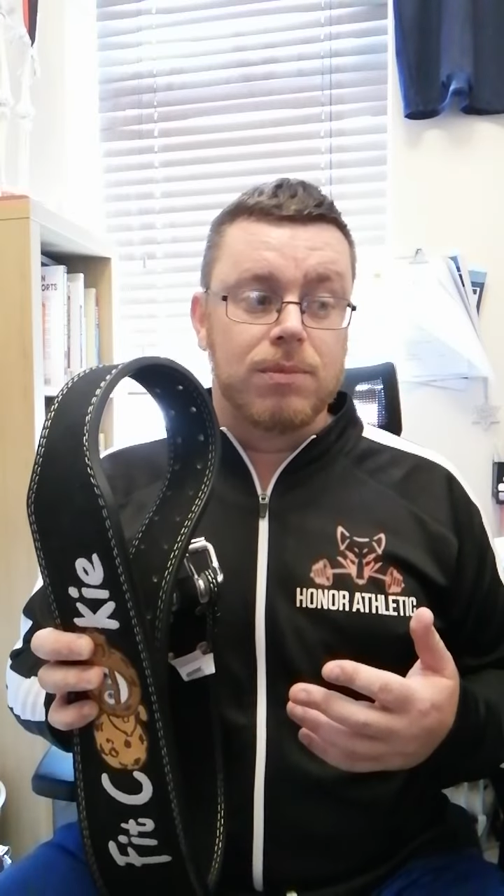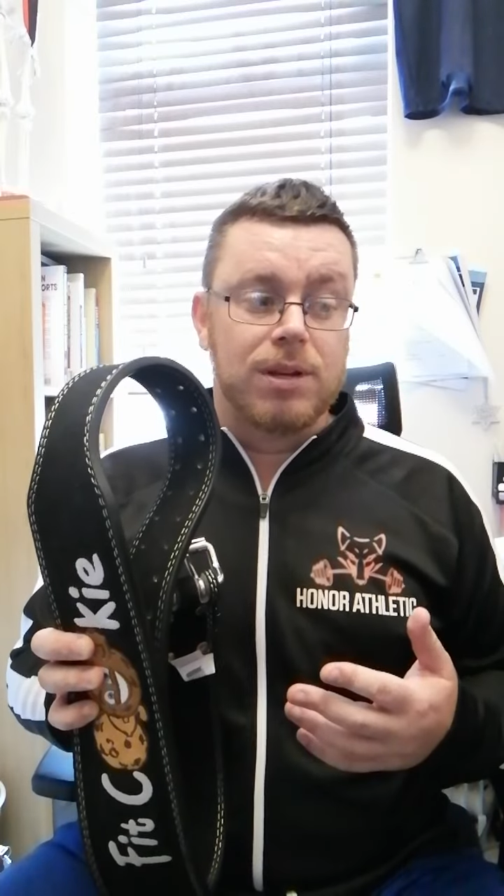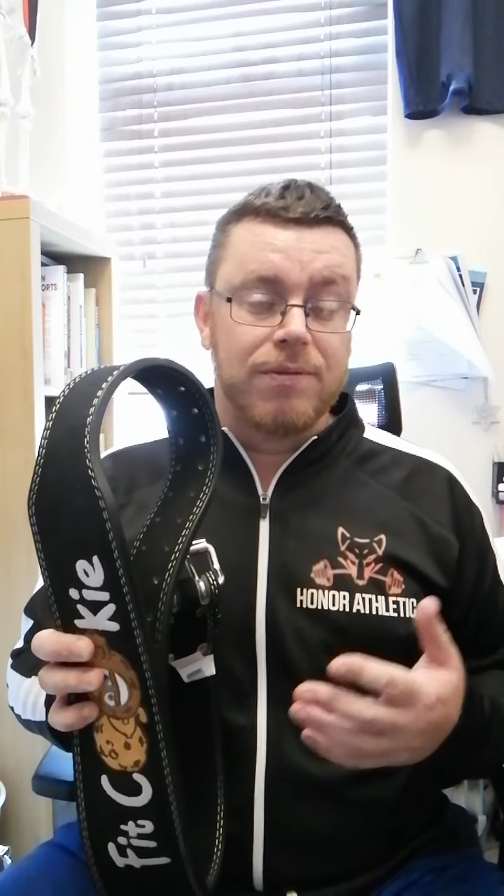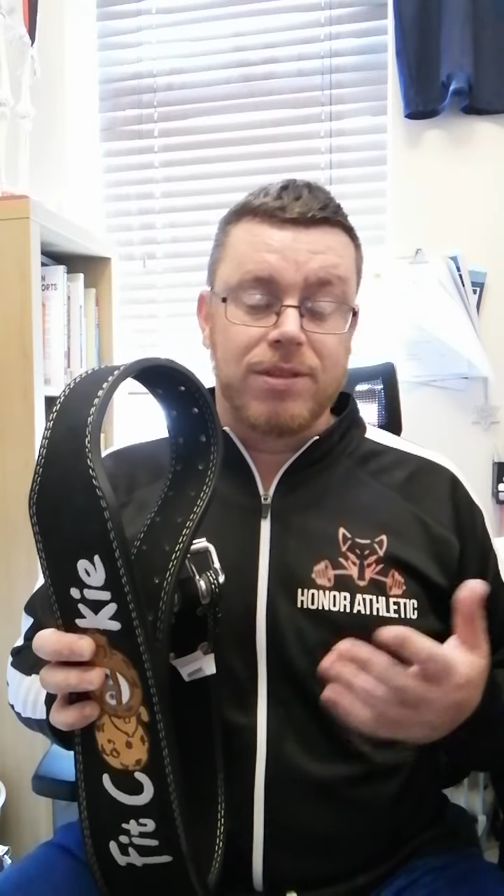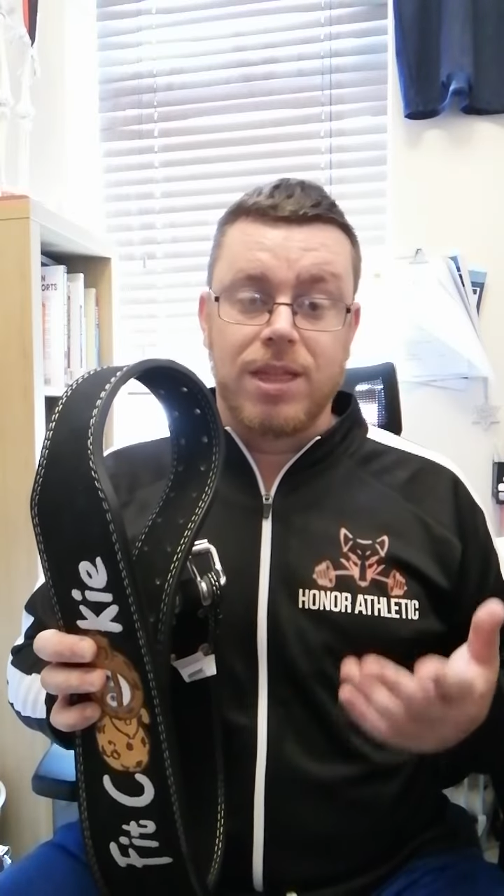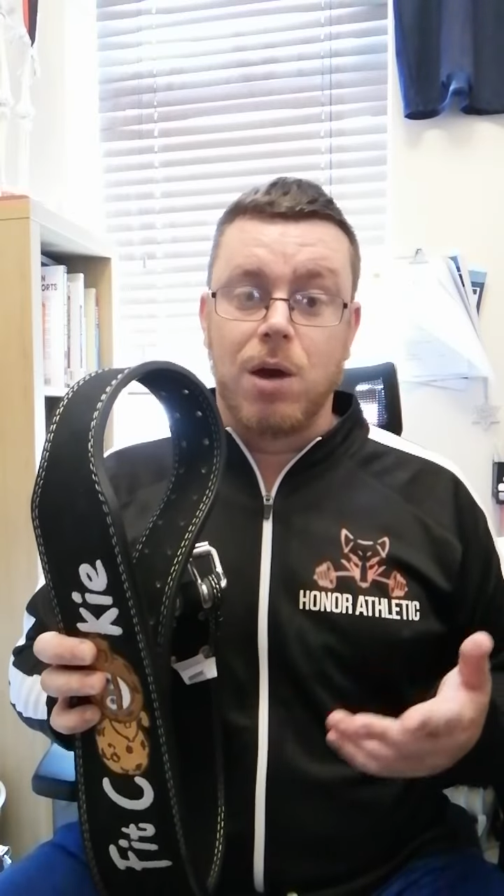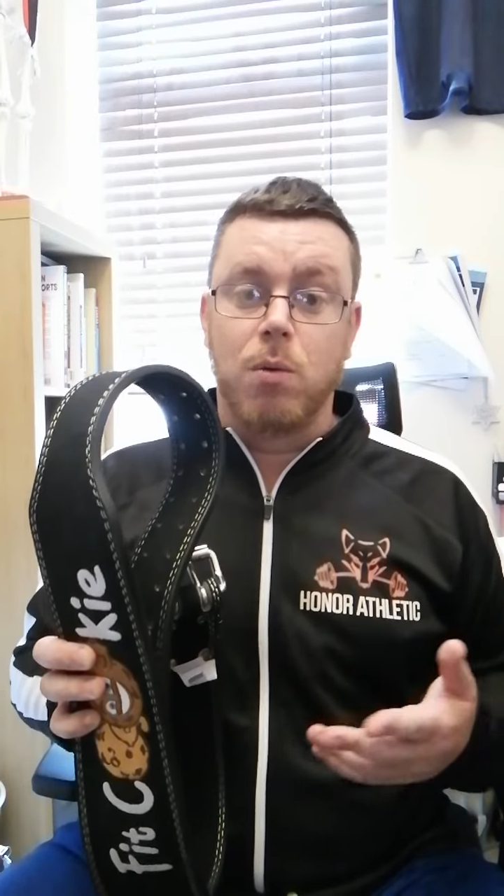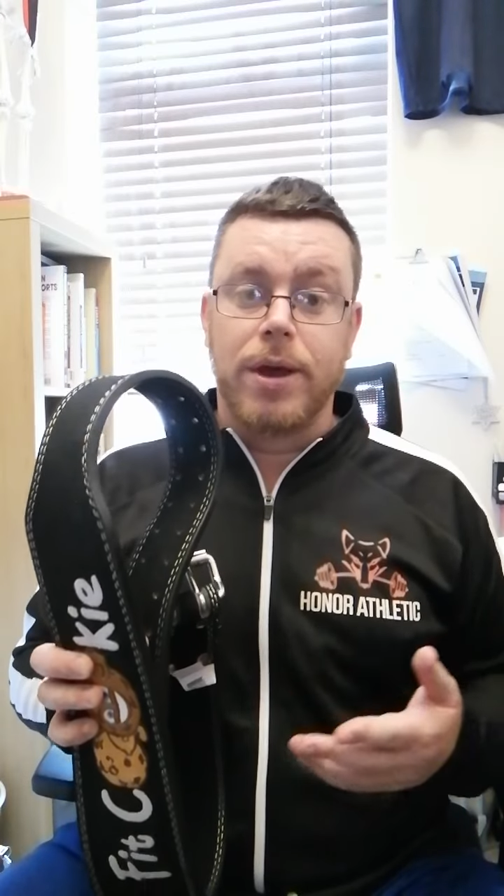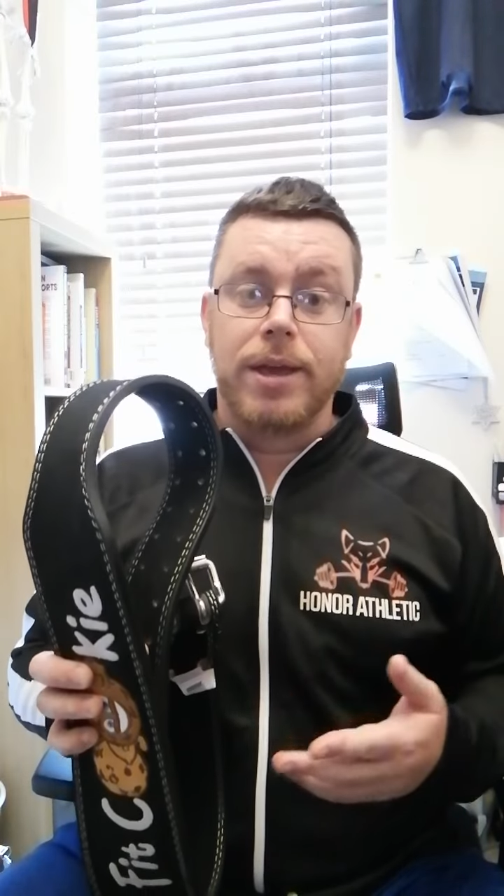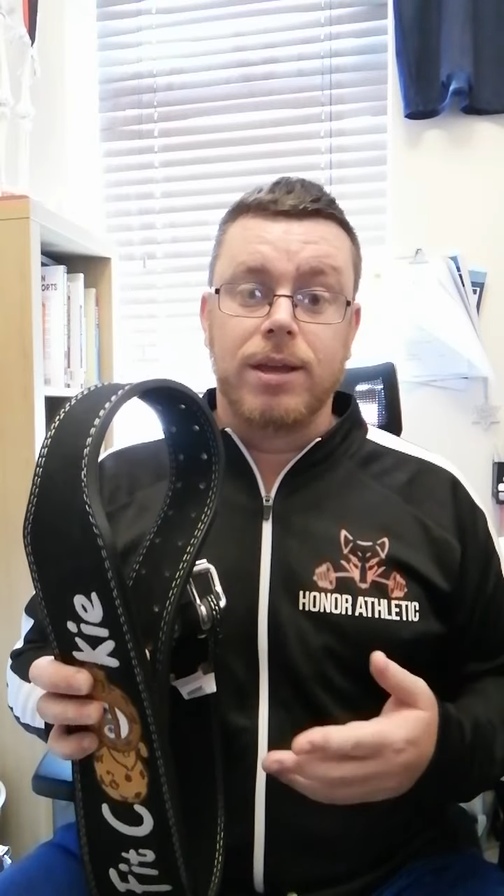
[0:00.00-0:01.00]
lifting that
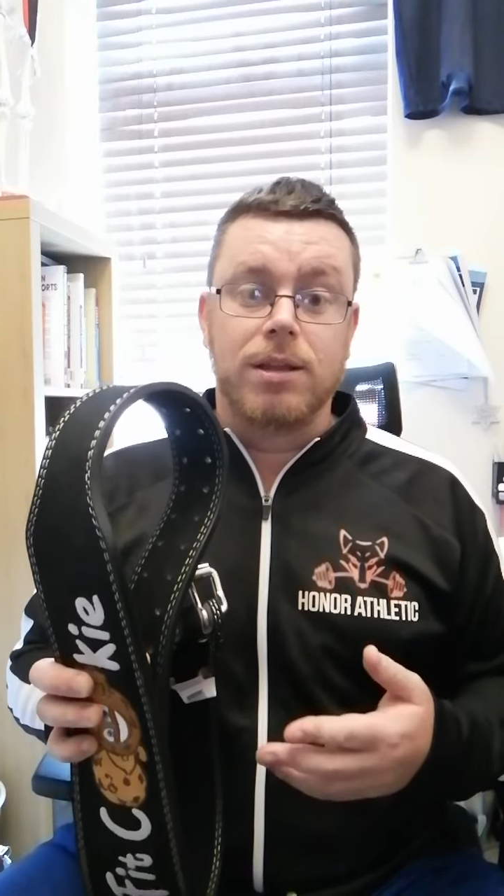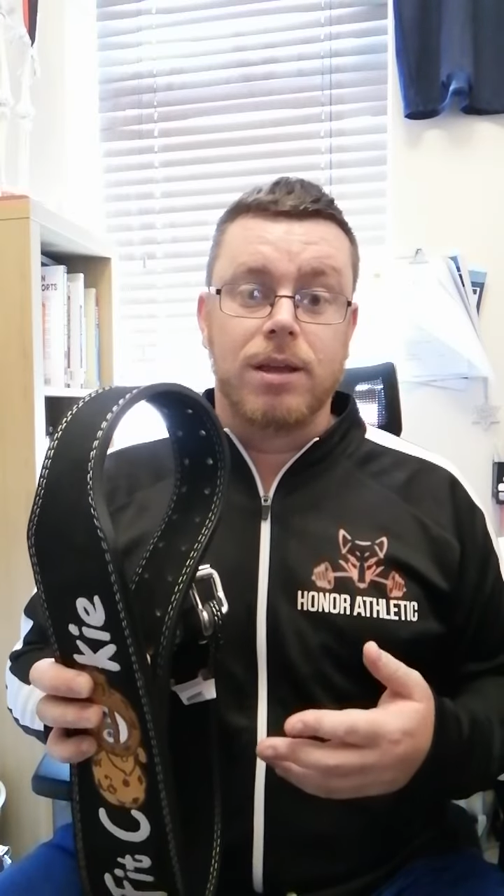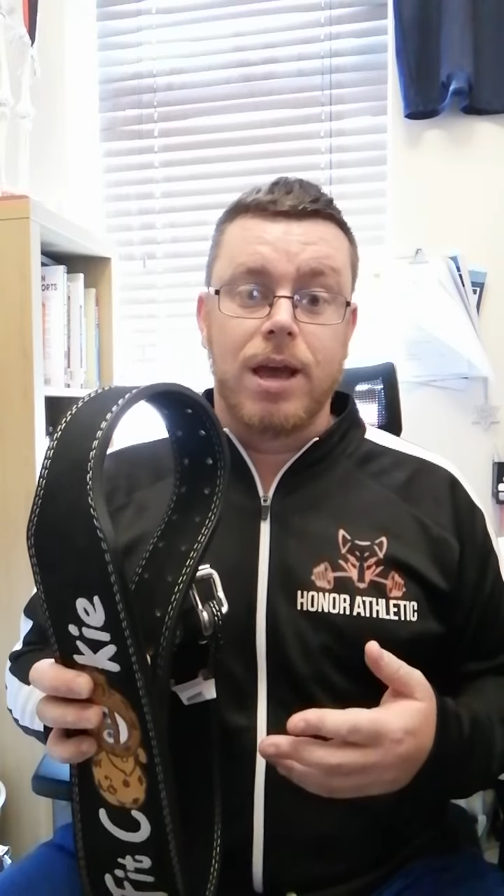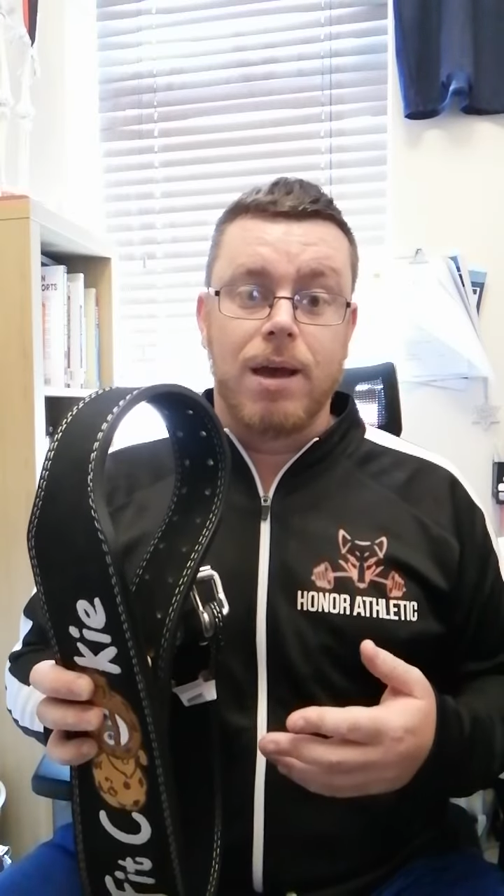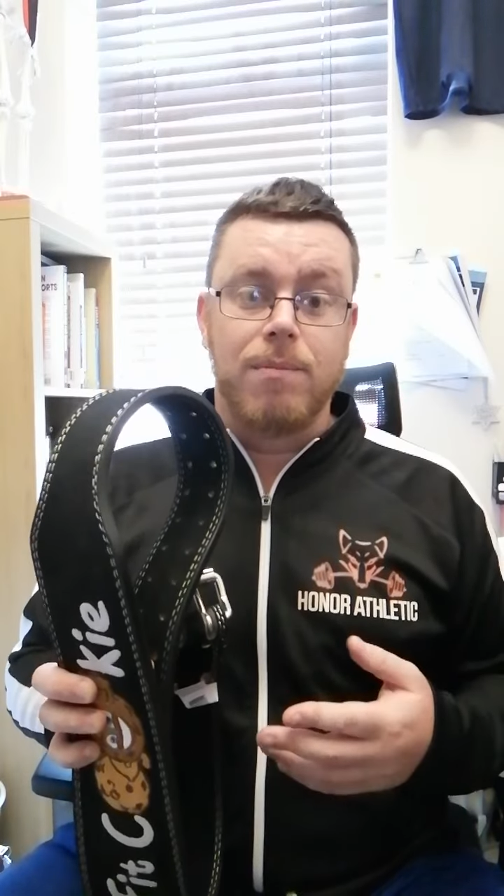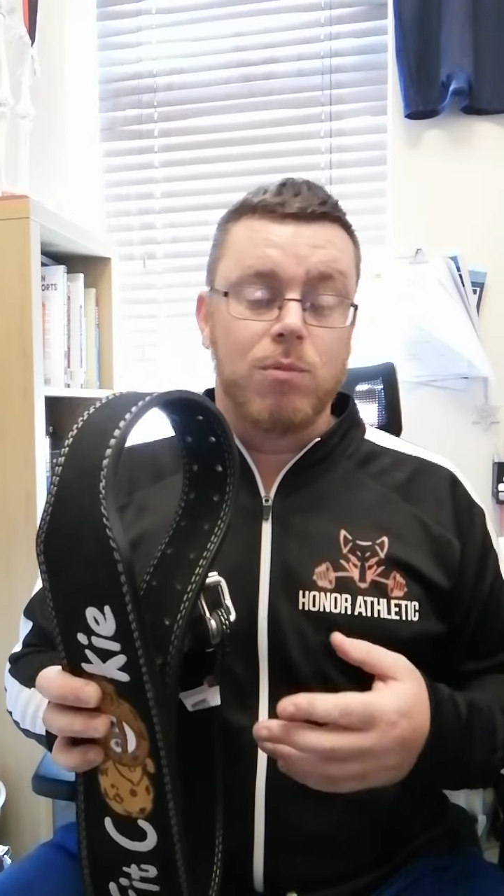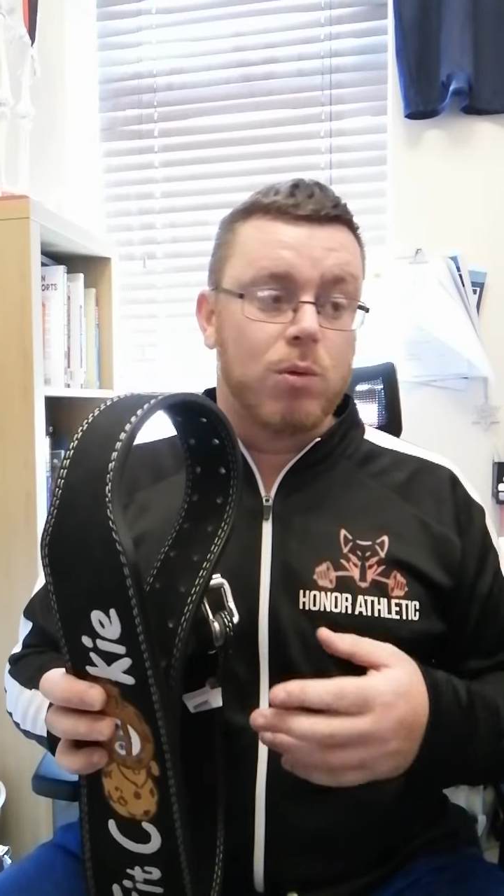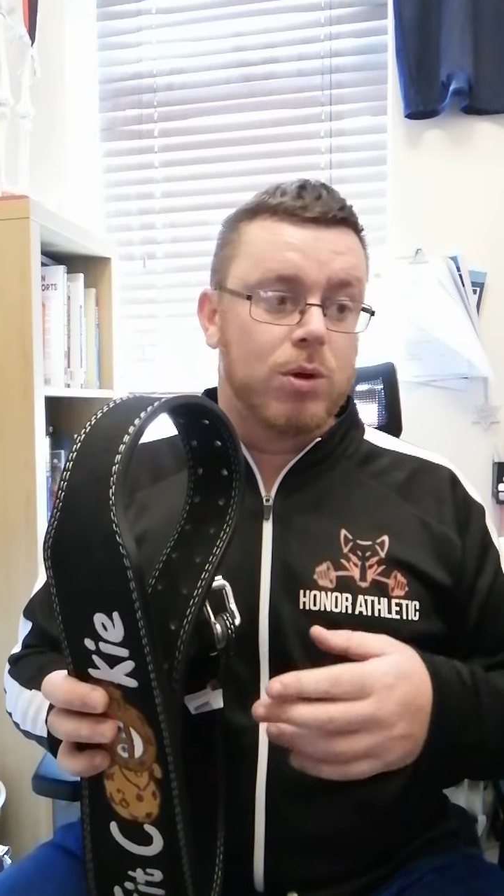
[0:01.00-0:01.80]
weight, what